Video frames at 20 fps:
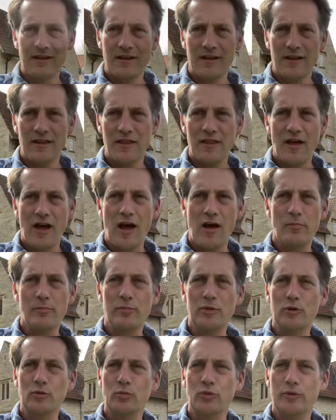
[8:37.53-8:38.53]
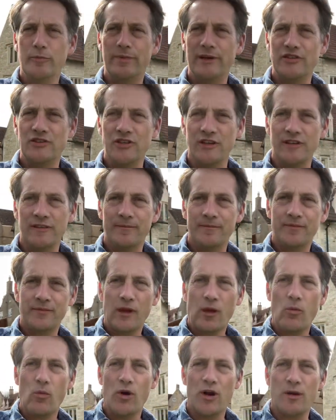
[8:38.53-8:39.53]
The humble wood pigeon,
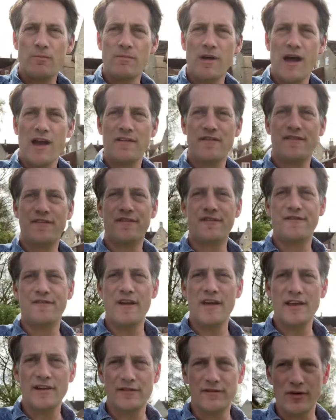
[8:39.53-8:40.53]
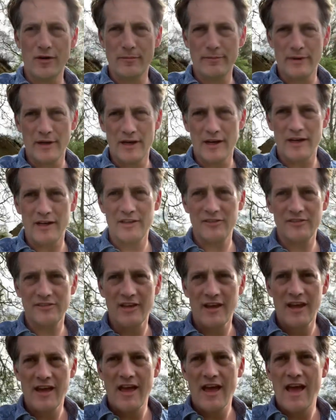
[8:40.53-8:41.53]
one of my favourite birds,
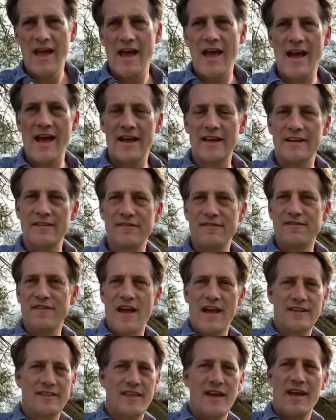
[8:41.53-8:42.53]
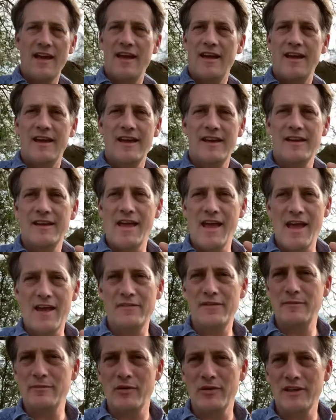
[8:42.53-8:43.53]
and in fact they're in
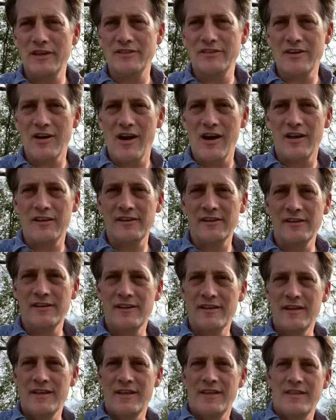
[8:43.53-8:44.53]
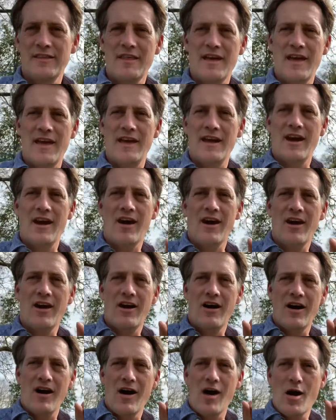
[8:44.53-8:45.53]
everybody's garden. They are
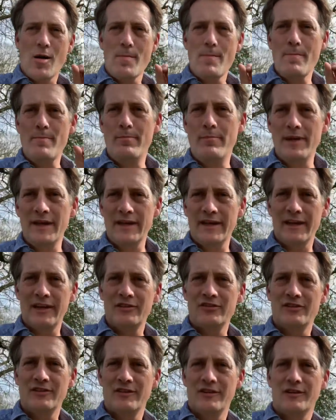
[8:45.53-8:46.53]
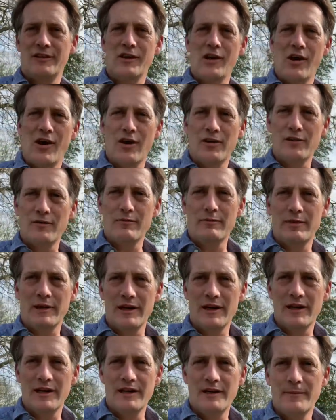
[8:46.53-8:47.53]
our biggest garden
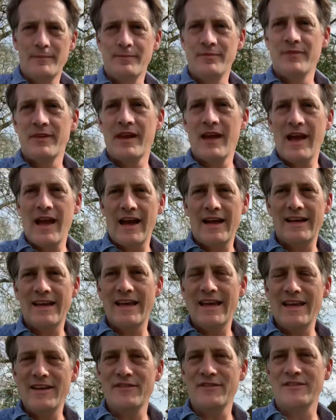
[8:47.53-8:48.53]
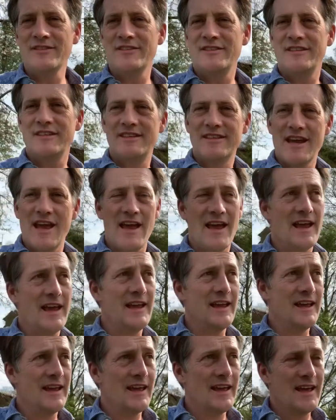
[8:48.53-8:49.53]
bird, and even today
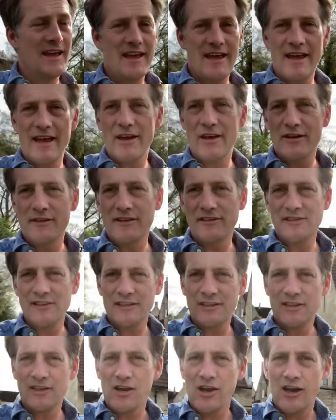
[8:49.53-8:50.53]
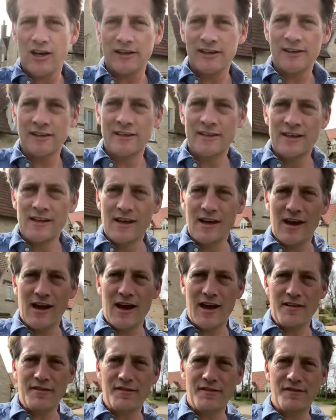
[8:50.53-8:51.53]
here in this little garden
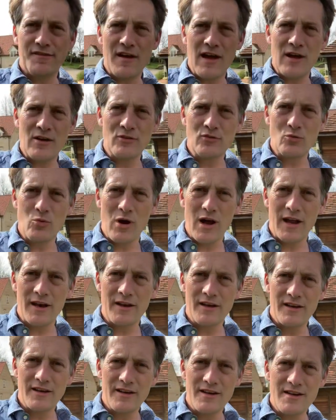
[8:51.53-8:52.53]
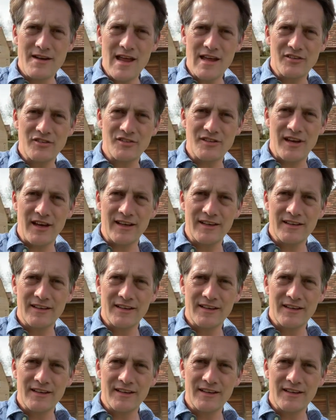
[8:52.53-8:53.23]
I found one nesting